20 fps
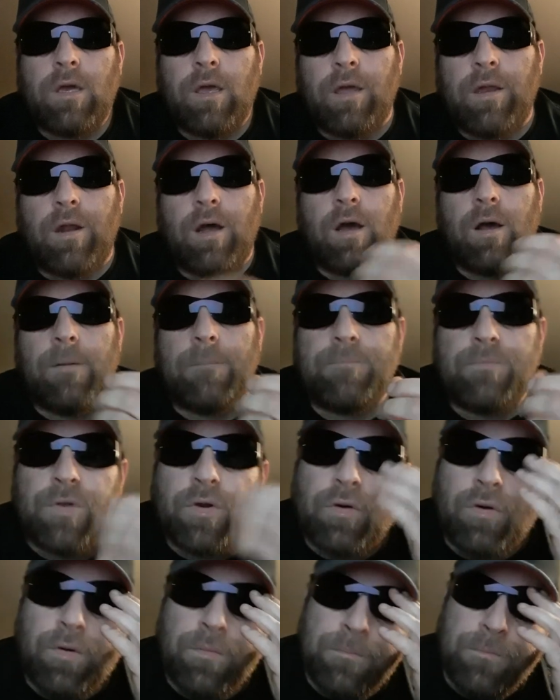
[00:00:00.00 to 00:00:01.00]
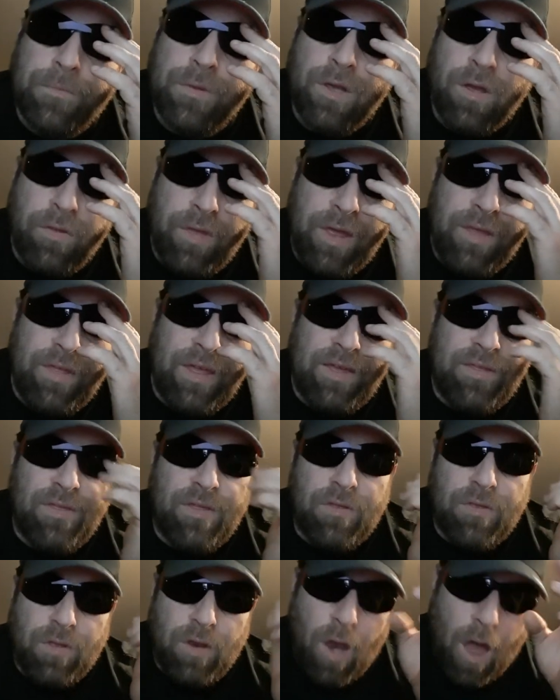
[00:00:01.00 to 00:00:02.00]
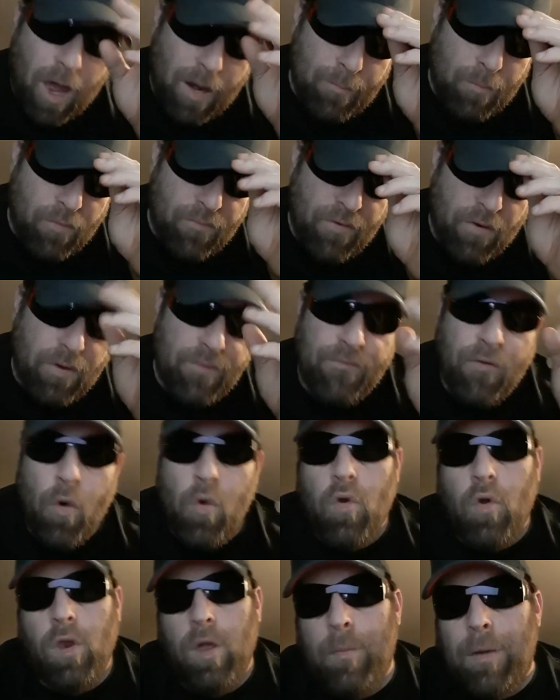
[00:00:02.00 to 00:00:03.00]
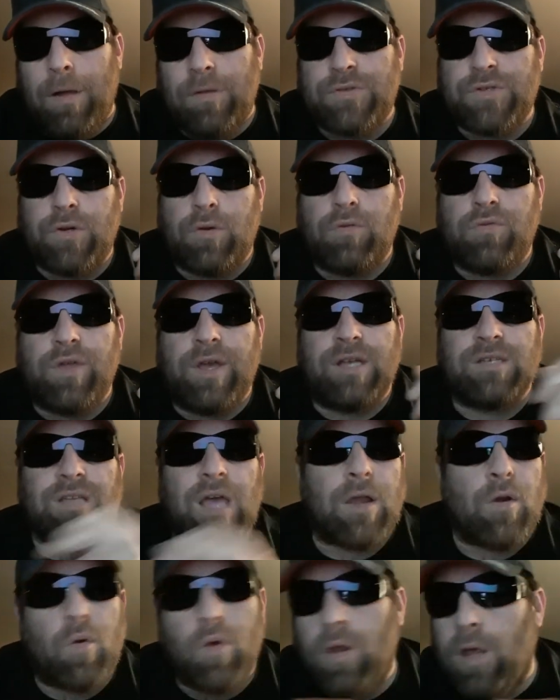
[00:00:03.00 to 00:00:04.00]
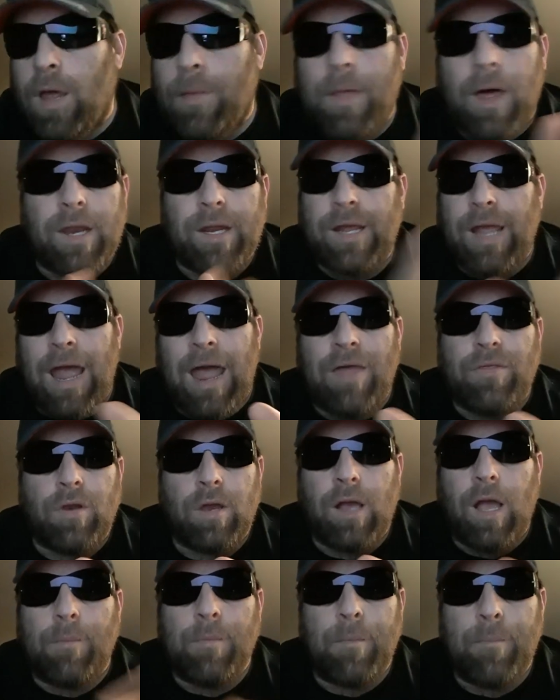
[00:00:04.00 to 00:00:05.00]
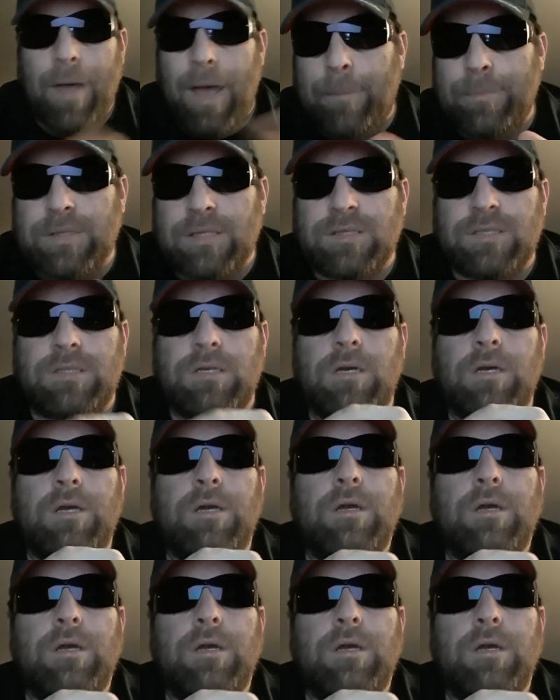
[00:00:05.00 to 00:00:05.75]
And they're, a lot of them are very vocal about certain things. I'm not a Catholic. I'm a Baptist.